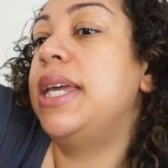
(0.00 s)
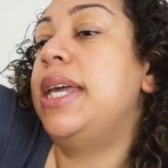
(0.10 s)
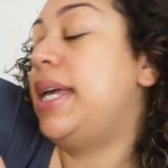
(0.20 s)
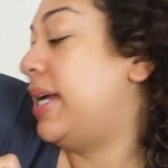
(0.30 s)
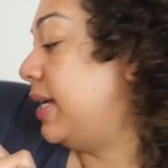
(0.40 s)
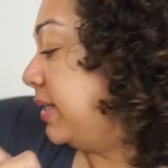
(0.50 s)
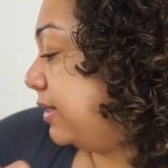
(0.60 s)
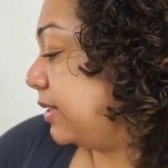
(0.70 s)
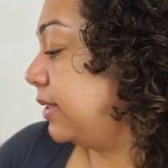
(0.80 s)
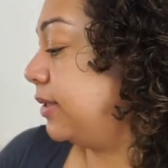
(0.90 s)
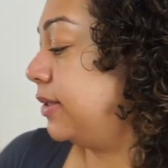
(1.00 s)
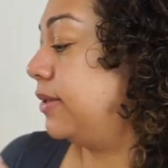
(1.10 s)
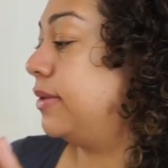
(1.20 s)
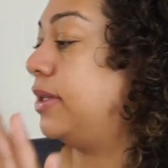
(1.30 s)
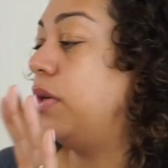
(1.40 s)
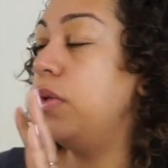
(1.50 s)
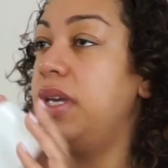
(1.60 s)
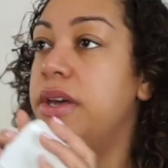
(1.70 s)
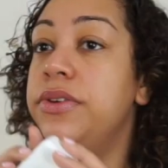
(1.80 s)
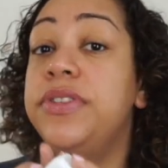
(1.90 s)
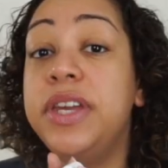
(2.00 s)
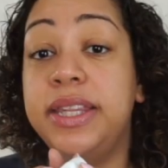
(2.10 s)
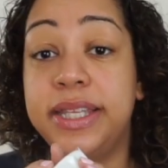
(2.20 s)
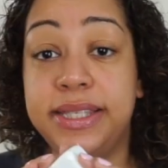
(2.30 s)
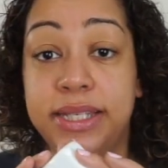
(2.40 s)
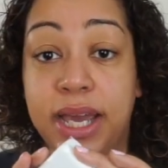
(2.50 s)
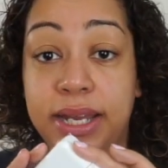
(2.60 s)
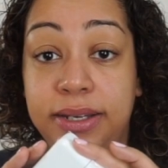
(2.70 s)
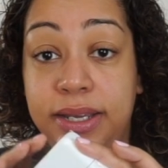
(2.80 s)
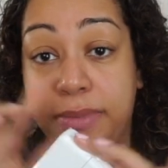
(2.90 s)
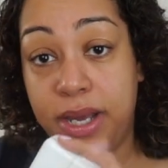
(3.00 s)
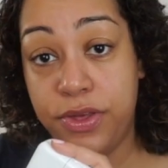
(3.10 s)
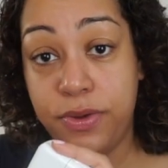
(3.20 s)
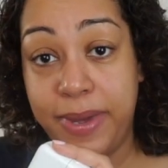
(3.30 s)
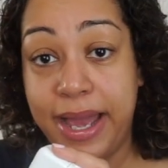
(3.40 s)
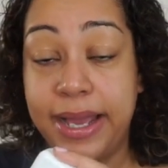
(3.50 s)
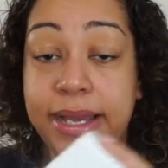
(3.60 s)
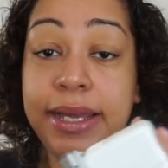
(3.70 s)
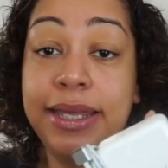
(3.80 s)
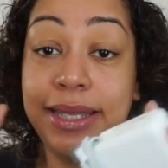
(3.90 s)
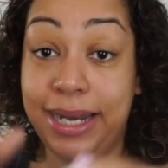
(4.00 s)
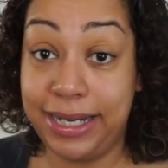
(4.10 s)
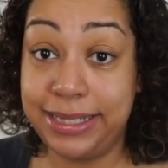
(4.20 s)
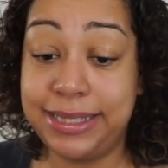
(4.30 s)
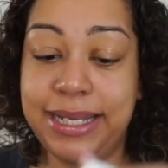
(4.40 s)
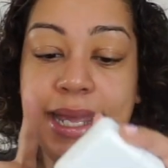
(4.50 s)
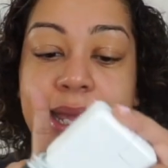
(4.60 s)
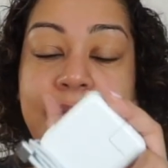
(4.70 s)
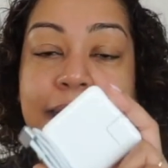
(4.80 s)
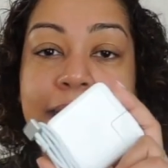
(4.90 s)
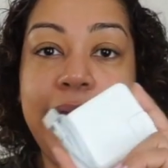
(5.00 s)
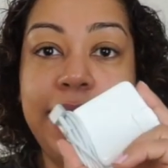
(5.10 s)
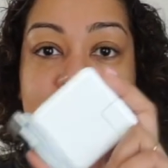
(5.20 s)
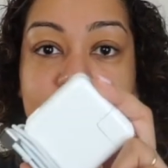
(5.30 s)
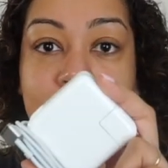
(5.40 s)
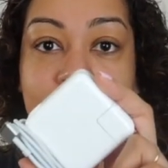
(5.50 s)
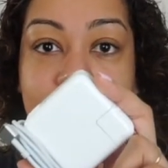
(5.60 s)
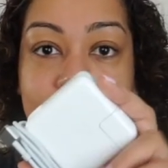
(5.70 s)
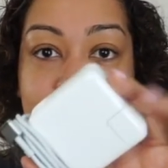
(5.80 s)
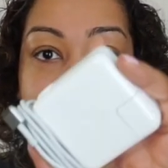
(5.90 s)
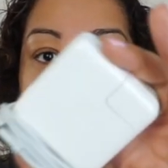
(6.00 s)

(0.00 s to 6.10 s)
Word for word: And the only other thing that's not in my other bag that I need today is my